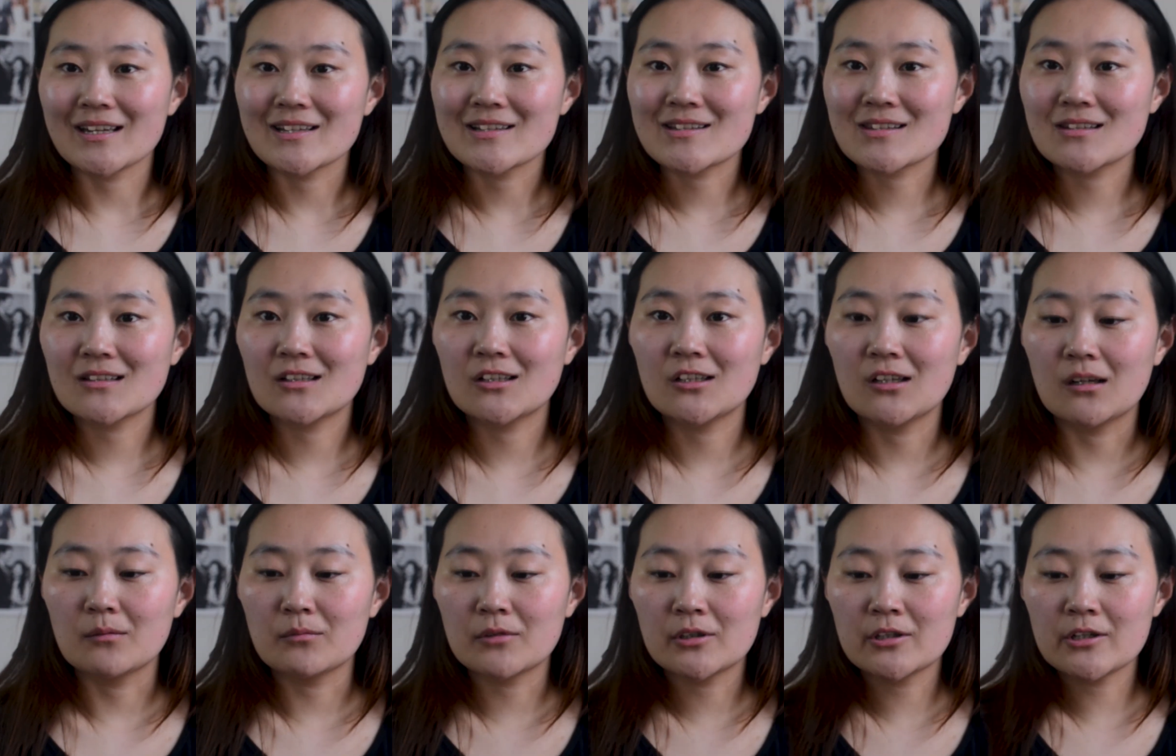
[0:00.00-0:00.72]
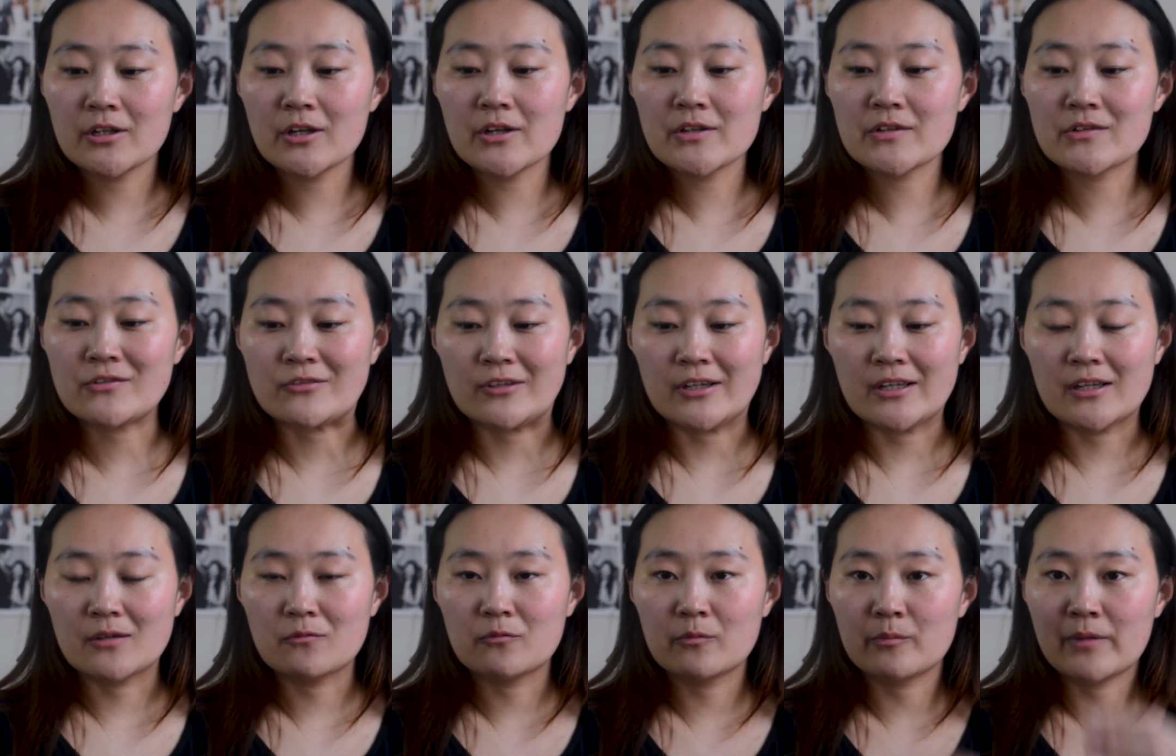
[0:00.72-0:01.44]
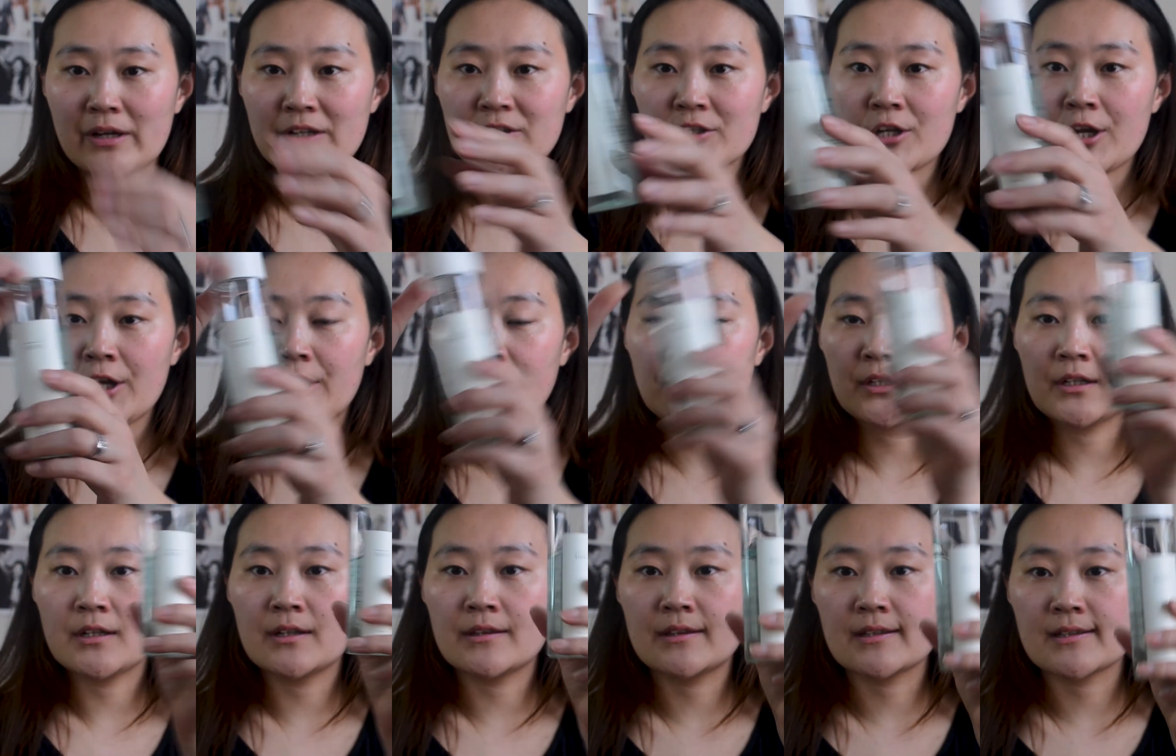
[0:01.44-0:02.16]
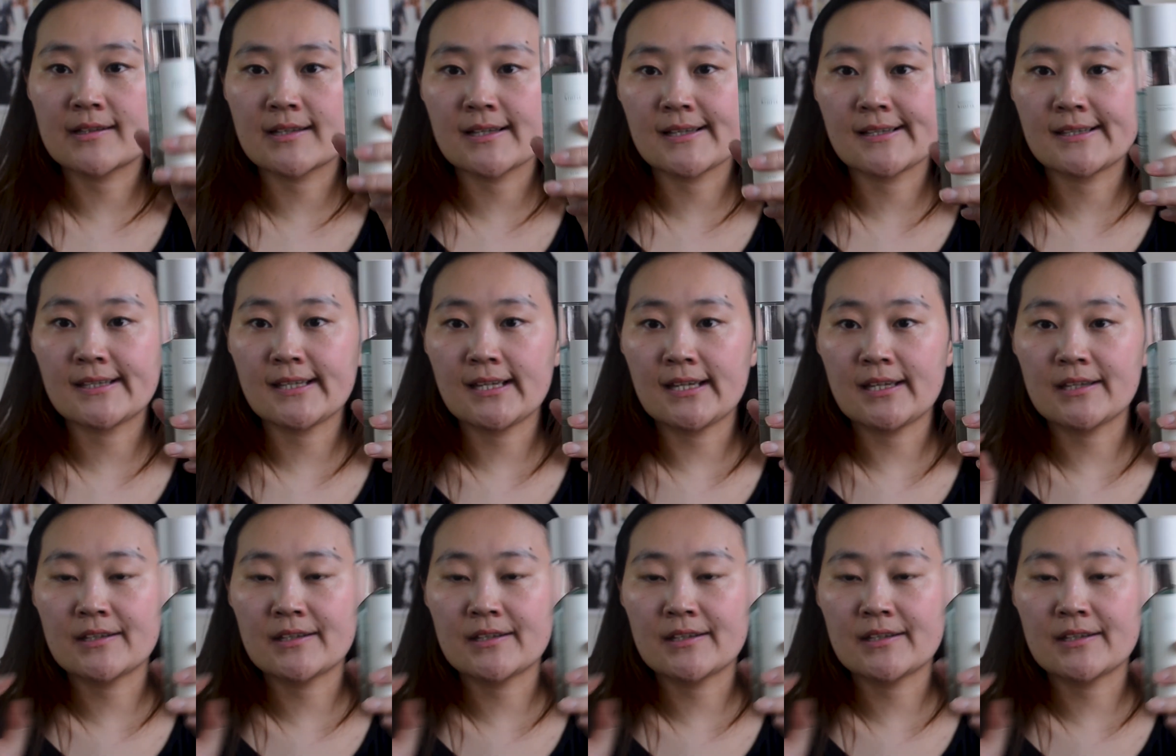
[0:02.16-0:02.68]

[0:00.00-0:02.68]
so I'm gonna go straight in with my toner. This is the